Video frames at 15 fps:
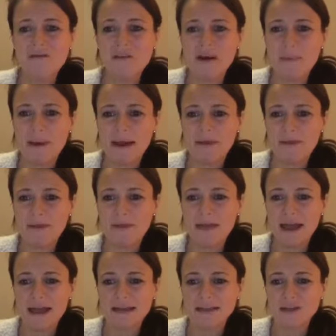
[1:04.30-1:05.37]
about
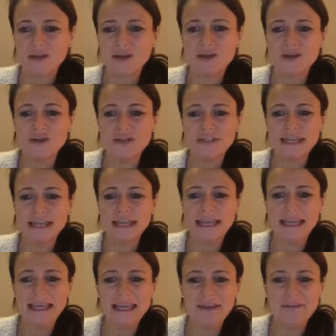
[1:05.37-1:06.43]
that. Good
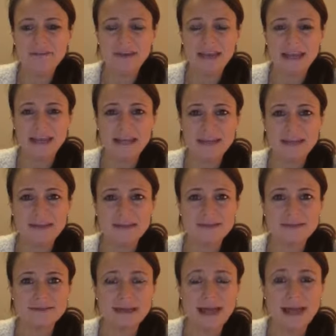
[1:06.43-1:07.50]
evening.
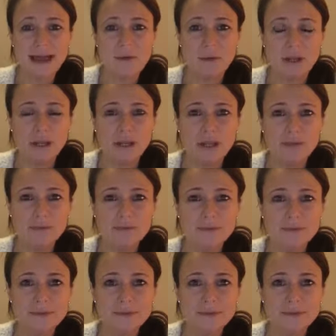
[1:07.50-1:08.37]
How are you?